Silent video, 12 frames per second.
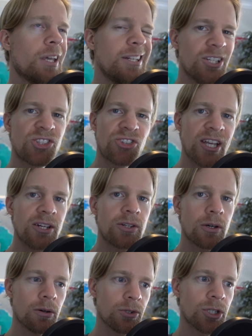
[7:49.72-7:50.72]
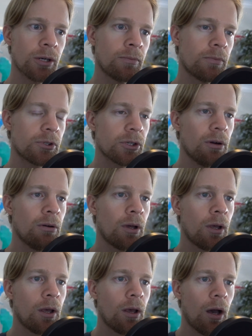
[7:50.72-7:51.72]
distinct culture. So
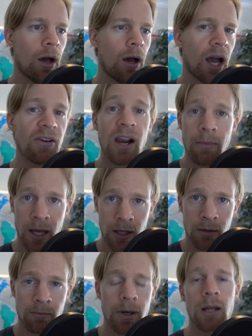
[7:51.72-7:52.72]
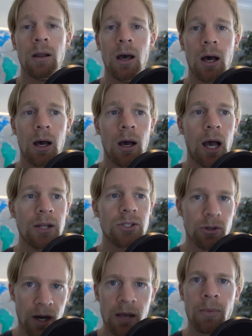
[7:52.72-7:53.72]
I recommend it, but I
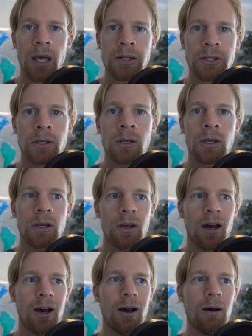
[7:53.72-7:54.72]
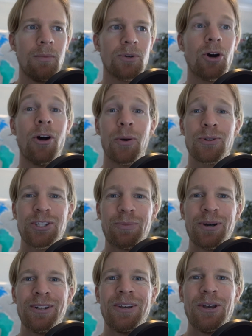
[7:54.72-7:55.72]
do recommend going with
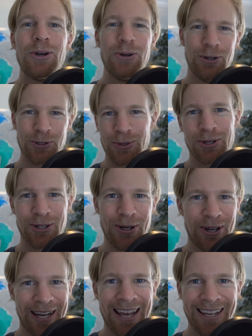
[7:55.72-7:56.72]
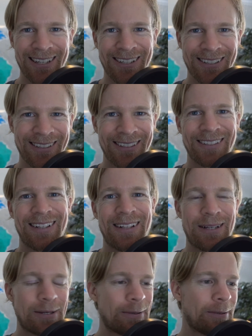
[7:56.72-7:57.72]
someone who knows what they're doing.
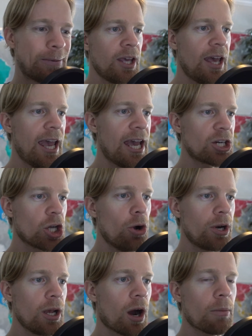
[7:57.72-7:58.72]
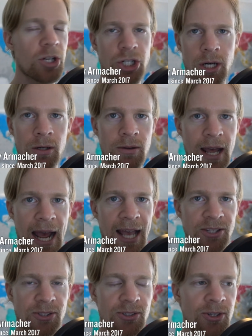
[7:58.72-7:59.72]
And Cody Armature
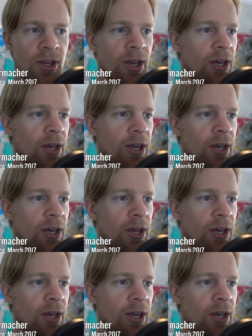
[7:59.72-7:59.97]
asks,